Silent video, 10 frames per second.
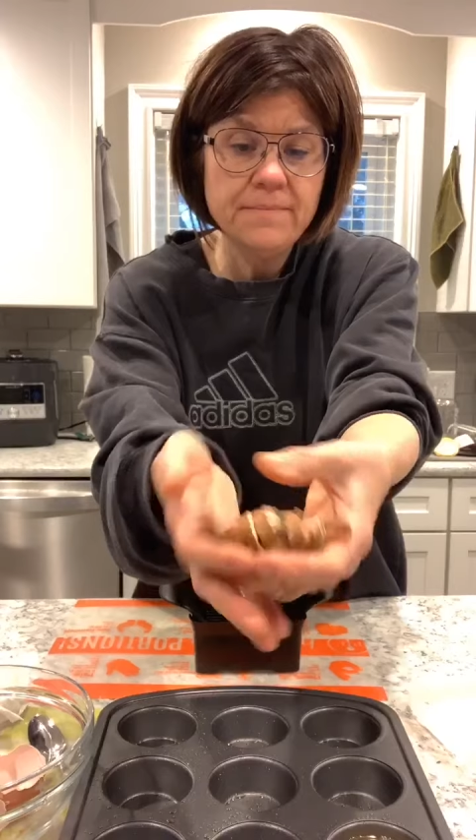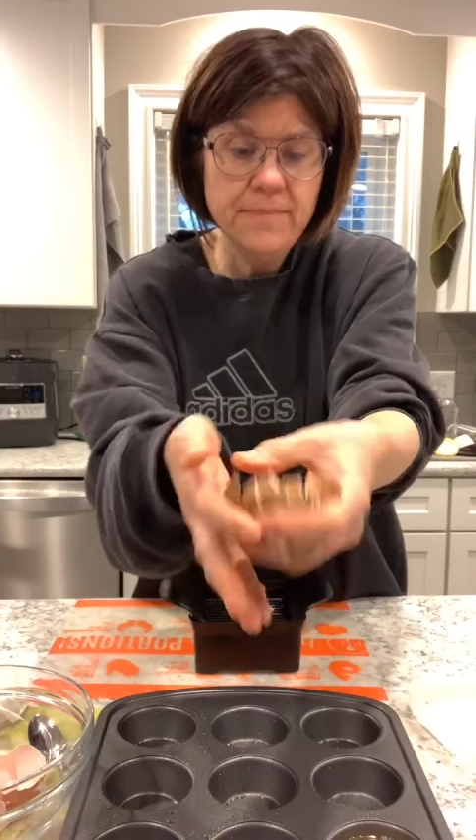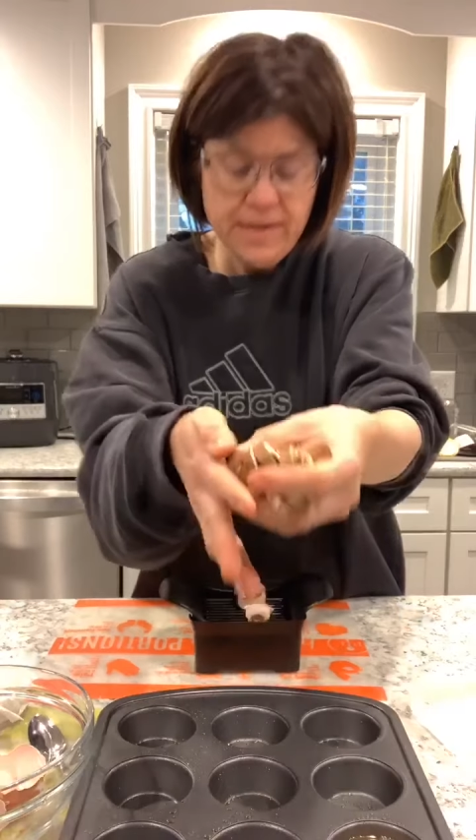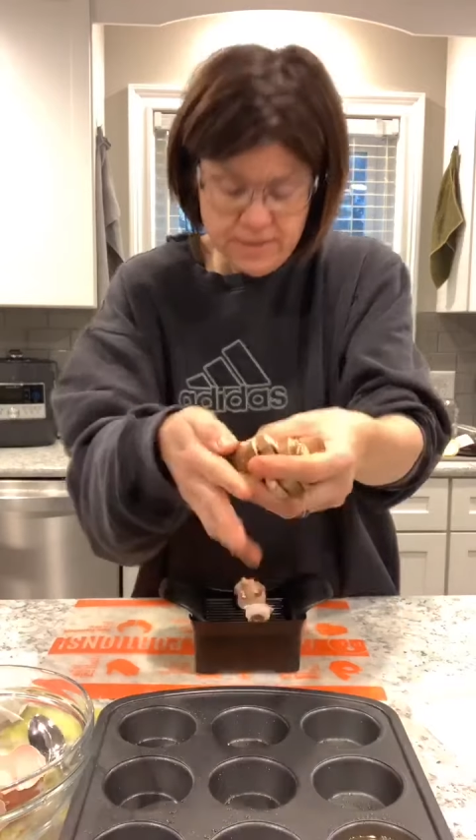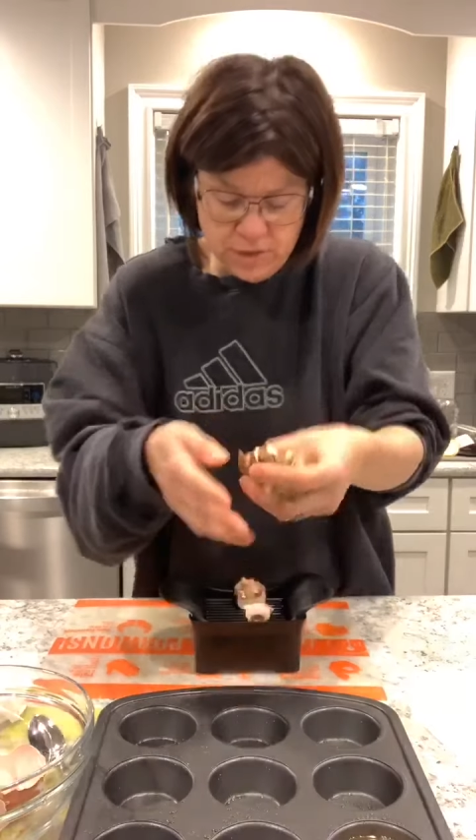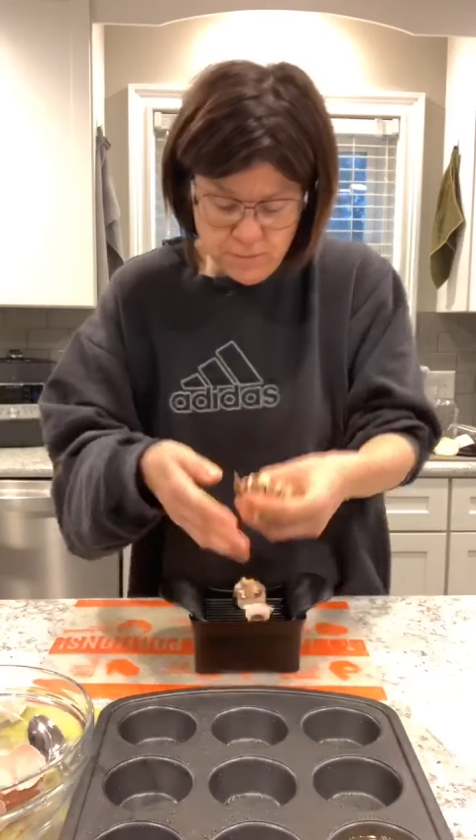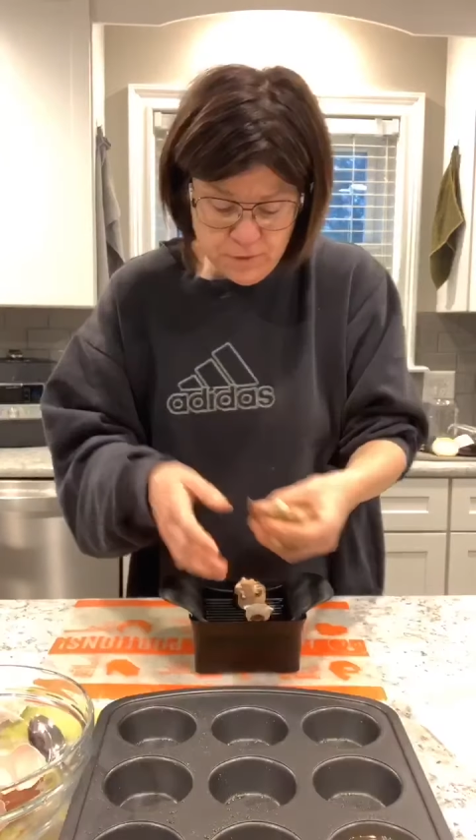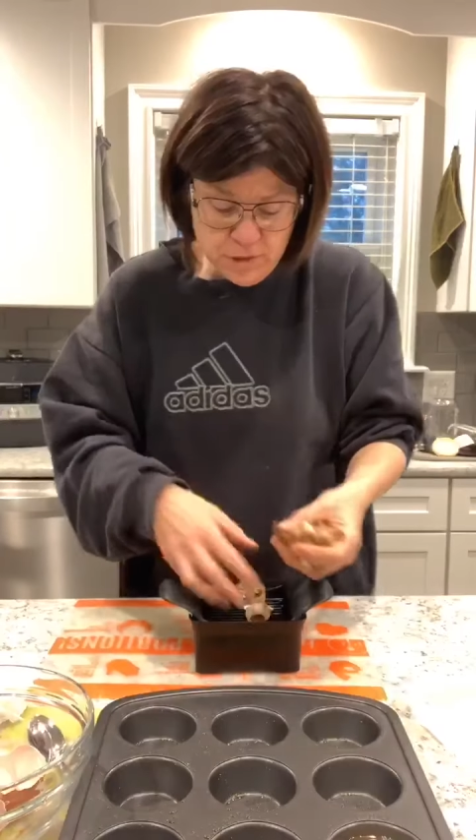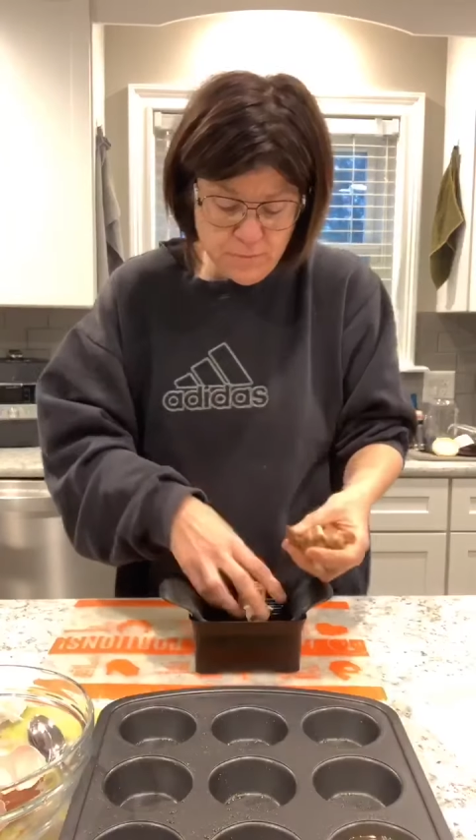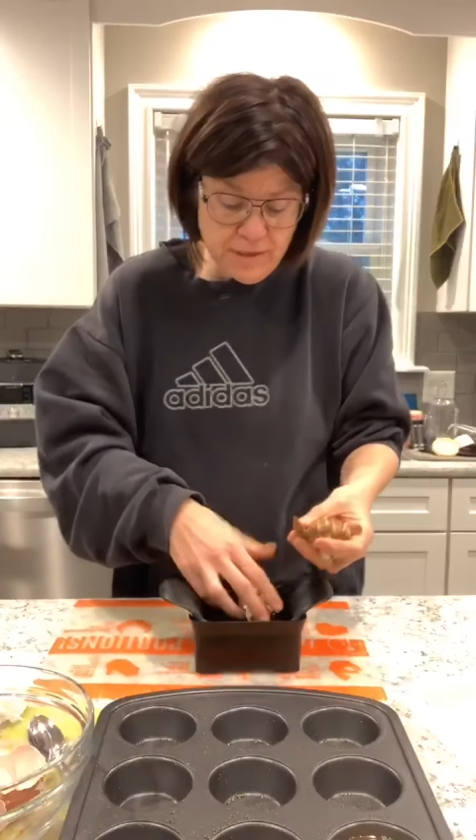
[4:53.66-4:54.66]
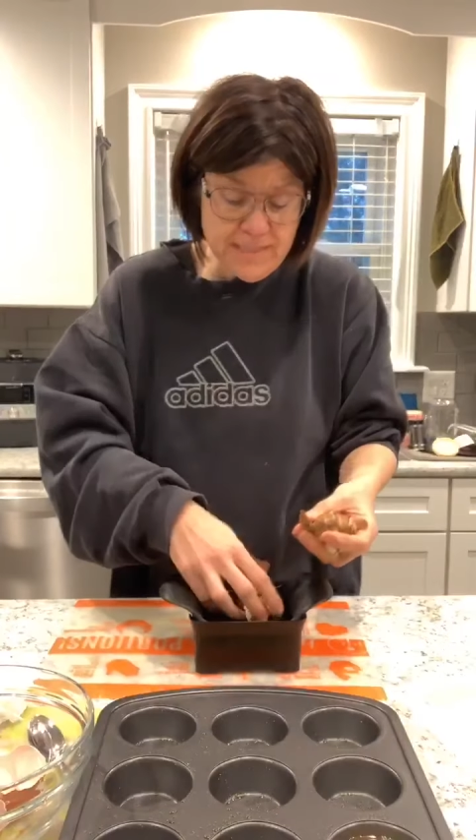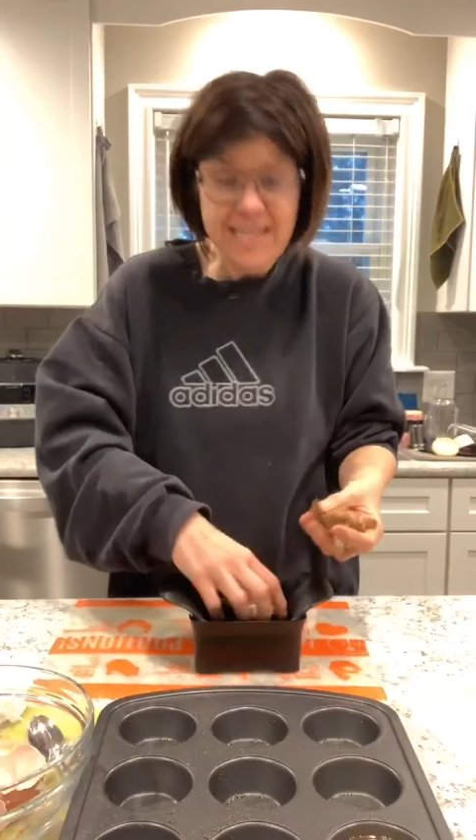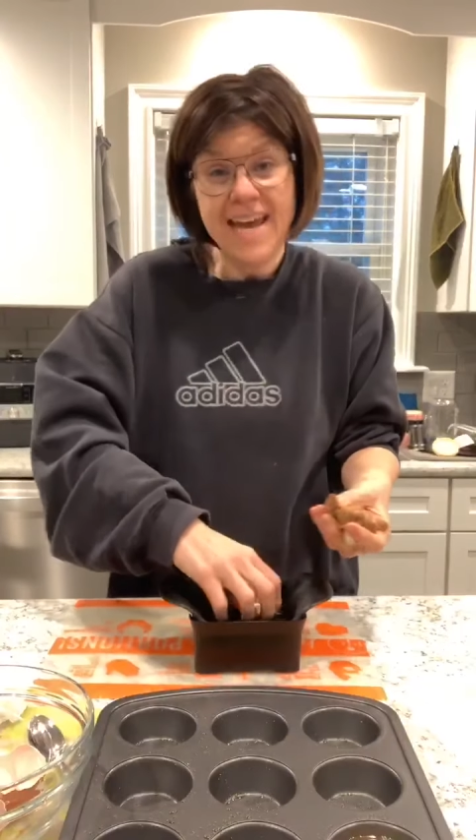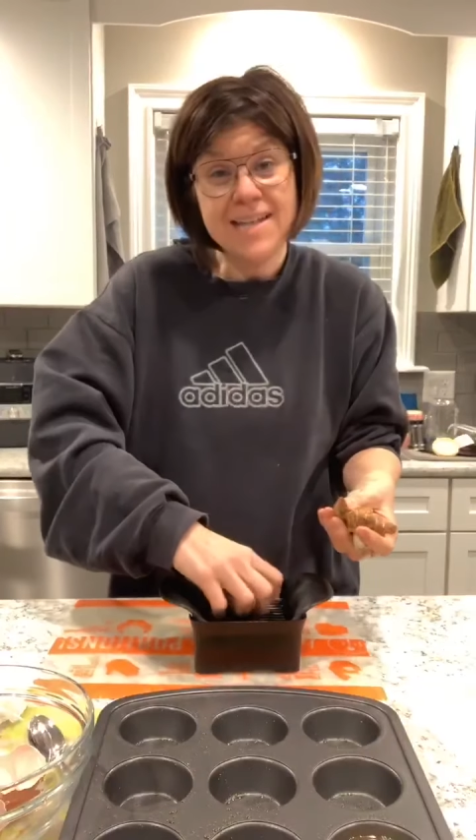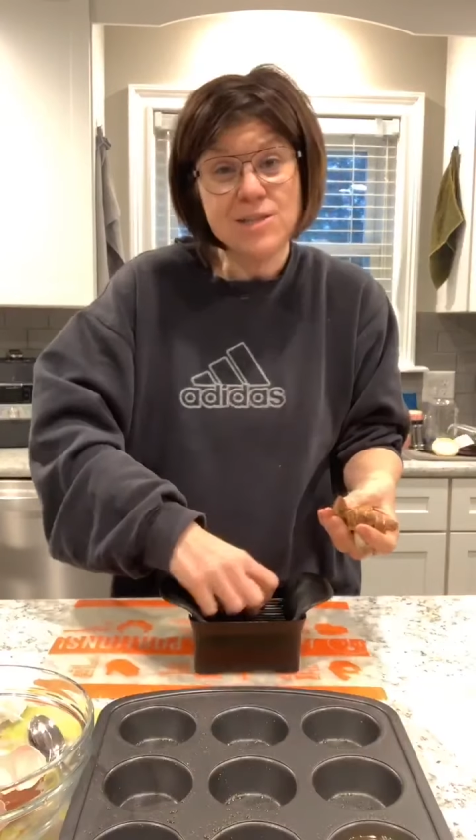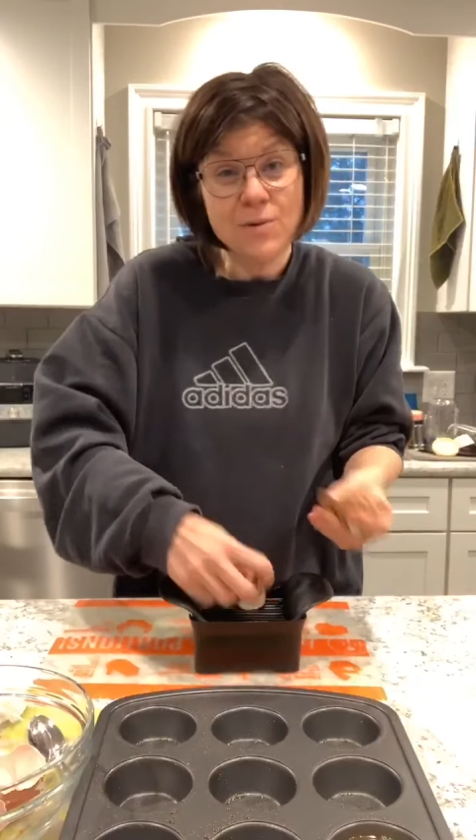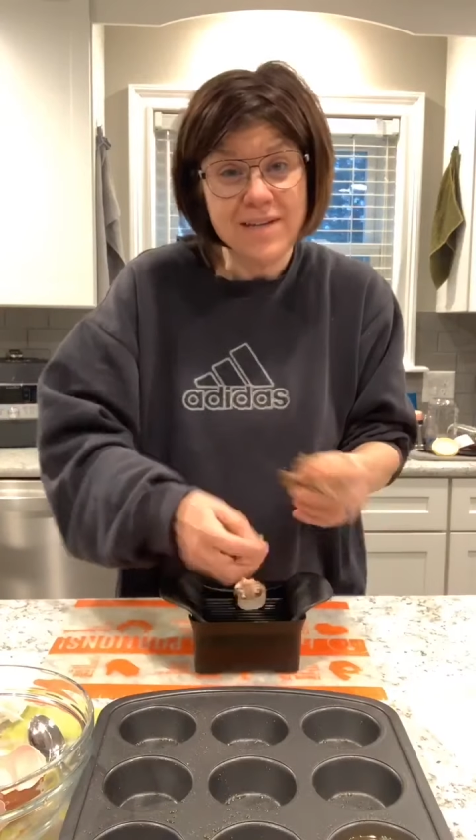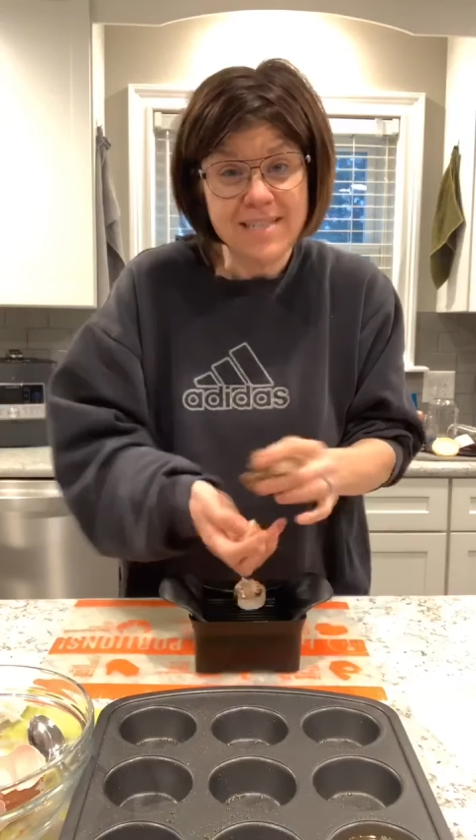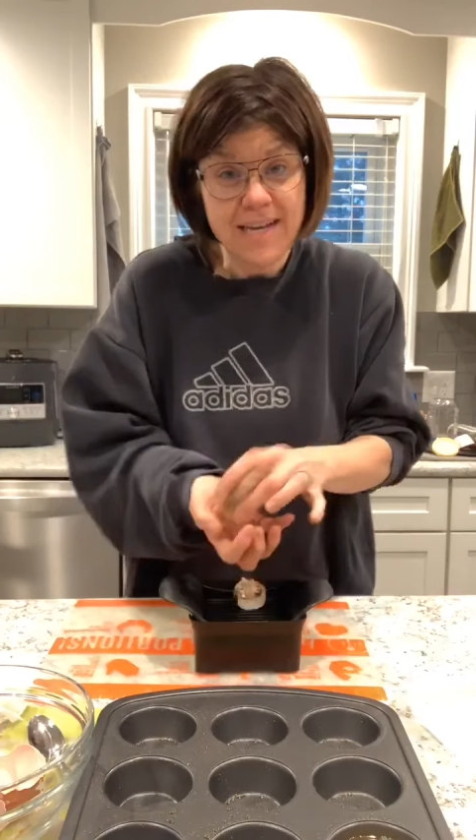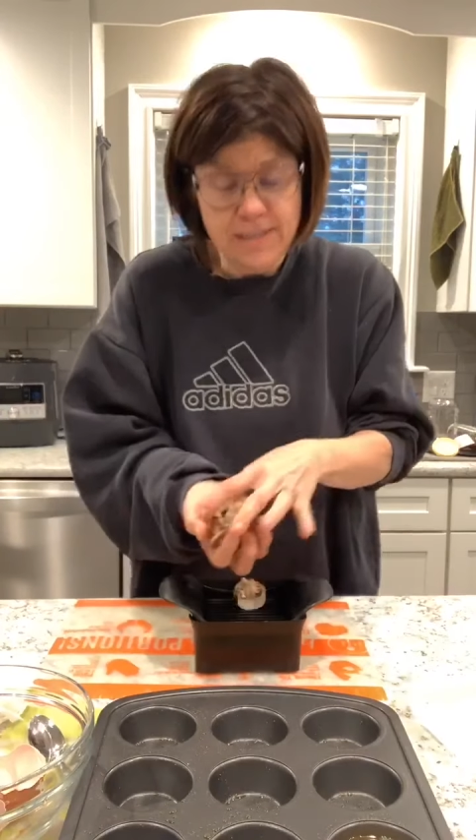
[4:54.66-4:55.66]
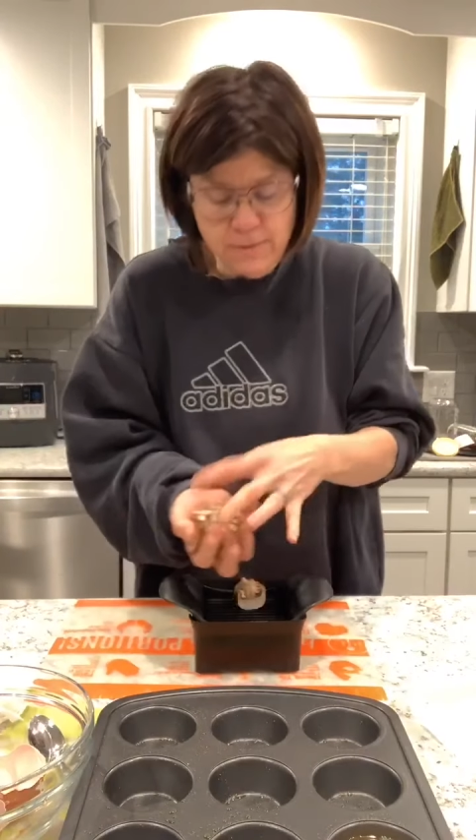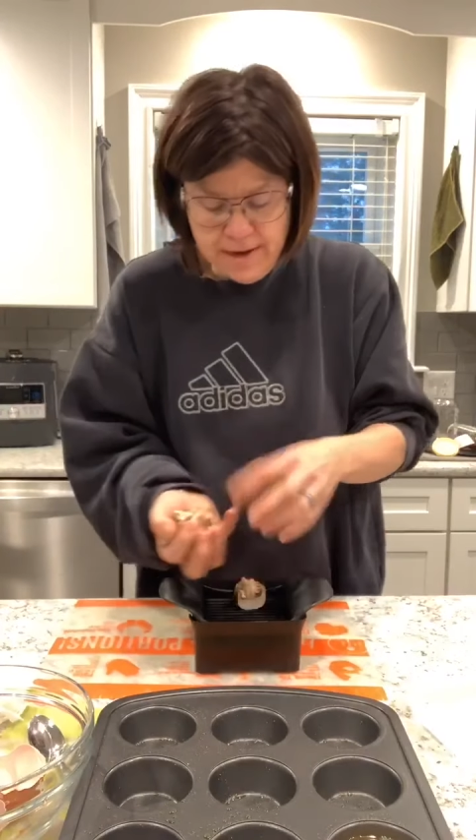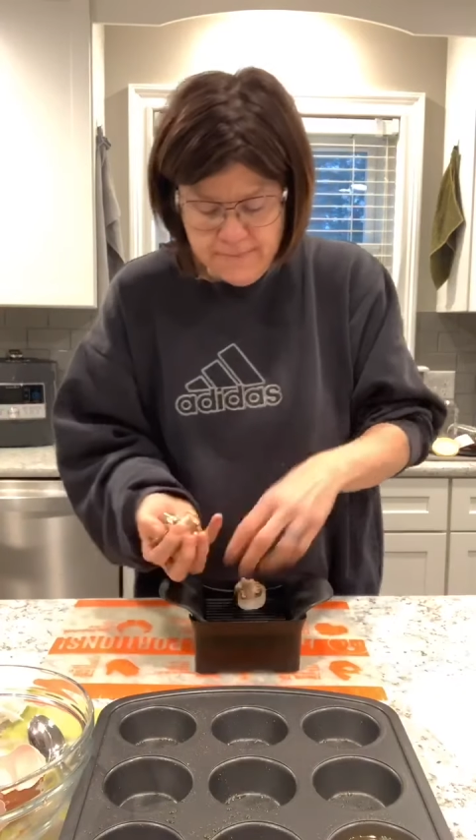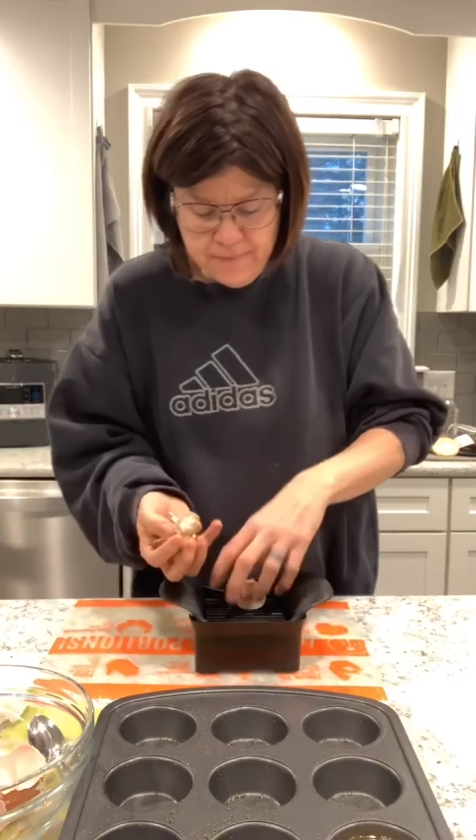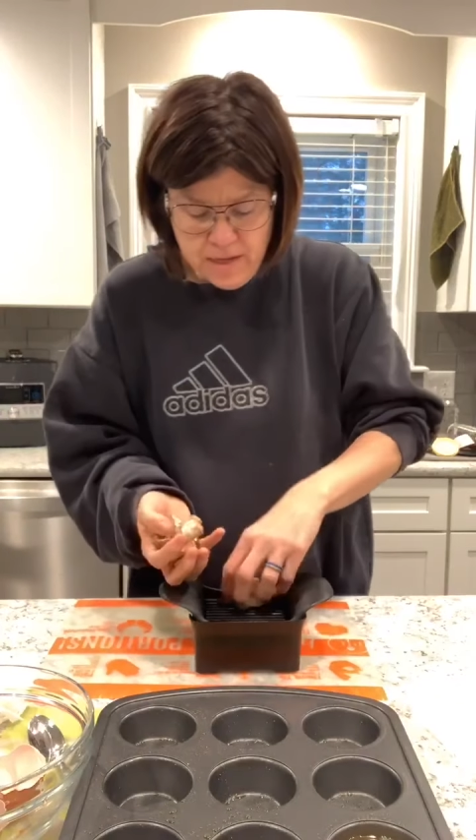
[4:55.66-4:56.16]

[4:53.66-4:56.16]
It's super, super easy, hence quick slice, right?